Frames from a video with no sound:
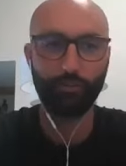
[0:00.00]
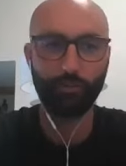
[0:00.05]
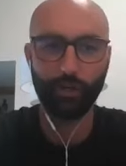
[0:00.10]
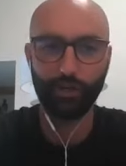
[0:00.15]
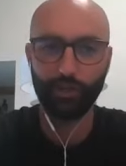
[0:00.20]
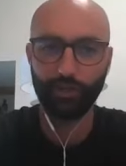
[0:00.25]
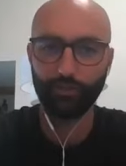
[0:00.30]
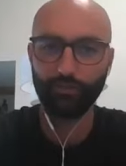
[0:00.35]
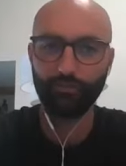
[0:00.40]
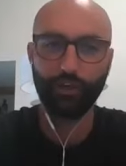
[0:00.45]
Where are
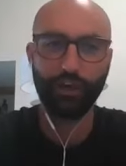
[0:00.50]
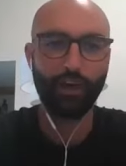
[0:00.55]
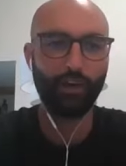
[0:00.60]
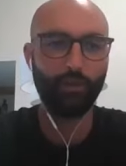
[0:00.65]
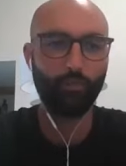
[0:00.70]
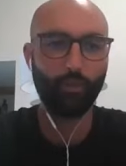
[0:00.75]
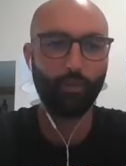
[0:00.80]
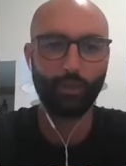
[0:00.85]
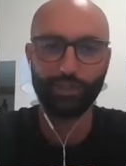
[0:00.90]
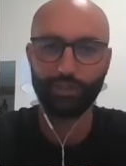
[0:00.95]
you
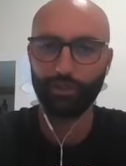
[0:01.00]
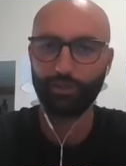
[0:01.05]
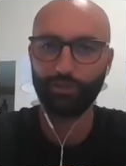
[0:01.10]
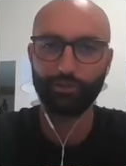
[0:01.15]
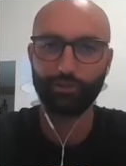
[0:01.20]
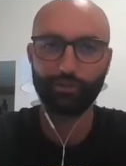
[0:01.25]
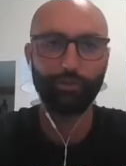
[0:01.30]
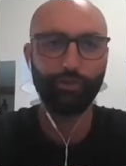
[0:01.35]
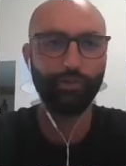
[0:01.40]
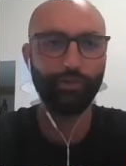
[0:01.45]
from? Where'd you go to
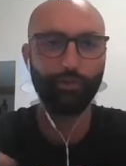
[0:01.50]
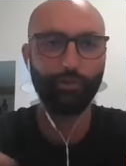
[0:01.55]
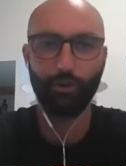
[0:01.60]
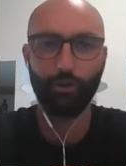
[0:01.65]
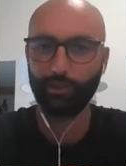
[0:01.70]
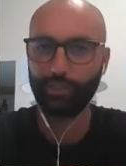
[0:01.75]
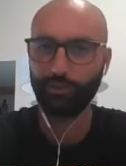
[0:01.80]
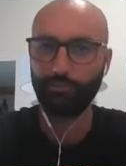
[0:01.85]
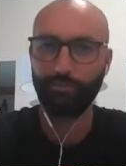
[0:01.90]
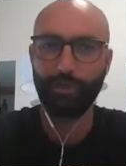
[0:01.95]
school? What
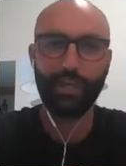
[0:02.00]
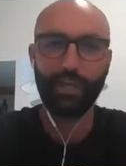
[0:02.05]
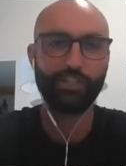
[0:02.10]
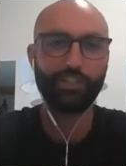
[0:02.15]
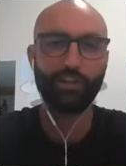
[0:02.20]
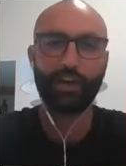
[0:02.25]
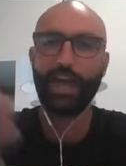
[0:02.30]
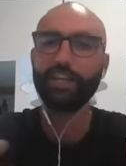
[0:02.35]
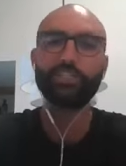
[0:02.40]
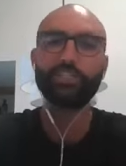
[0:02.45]
was your
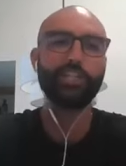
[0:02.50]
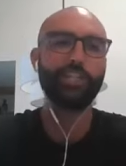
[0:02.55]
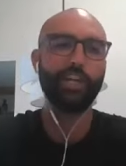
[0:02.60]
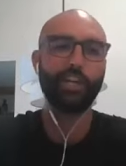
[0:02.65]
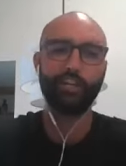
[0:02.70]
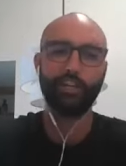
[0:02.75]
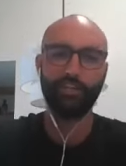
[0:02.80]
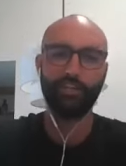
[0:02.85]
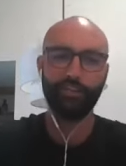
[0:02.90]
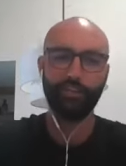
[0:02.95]
major? How'd you
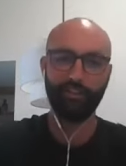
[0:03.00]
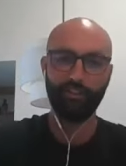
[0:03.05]
get here?